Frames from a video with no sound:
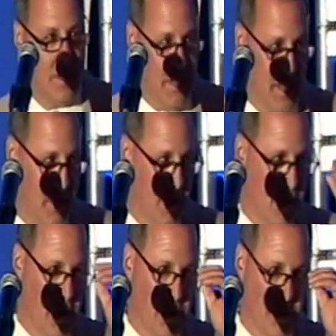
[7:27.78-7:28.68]
and
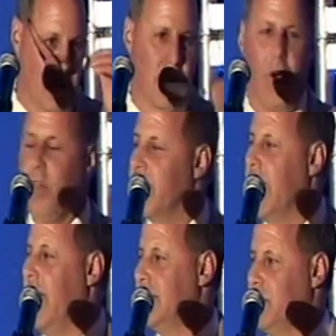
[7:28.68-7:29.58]
all the
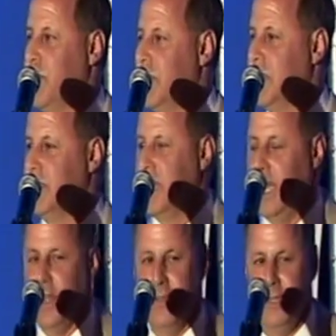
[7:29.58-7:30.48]
guys that put this
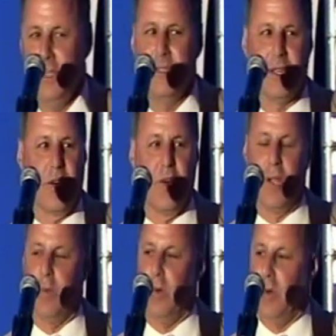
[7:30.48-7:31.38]
together. This is
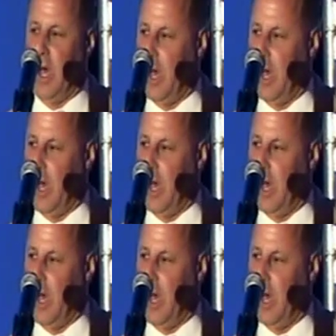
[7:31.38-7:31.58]
incredible.